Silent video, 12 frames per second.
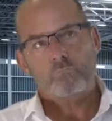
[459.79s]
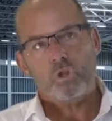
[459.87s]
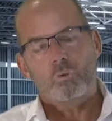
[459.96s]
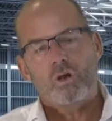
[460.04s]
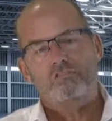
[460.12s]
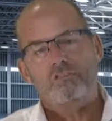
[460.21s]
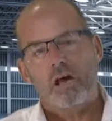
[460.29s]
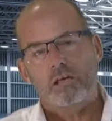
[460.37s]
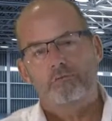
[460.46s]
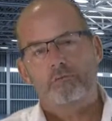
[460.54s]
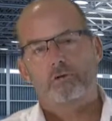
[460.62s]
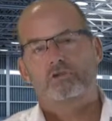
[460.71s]
we have to
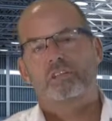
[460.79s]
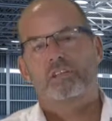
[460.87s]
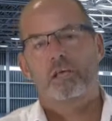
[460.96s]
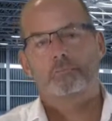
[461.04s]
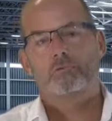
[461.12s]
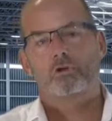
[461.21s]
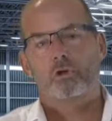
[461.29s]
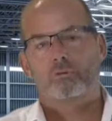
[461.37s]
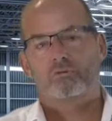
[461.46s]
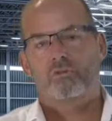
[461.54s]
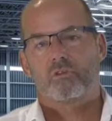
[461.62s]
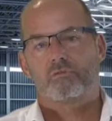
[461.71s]
unfortunately come to
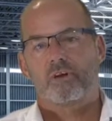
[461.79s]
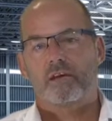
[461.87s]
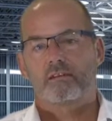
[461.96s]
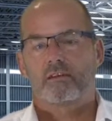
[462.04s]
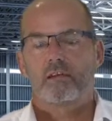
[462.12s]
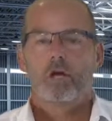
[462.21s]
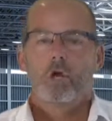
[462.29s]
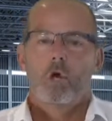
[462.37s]
terms with the fact that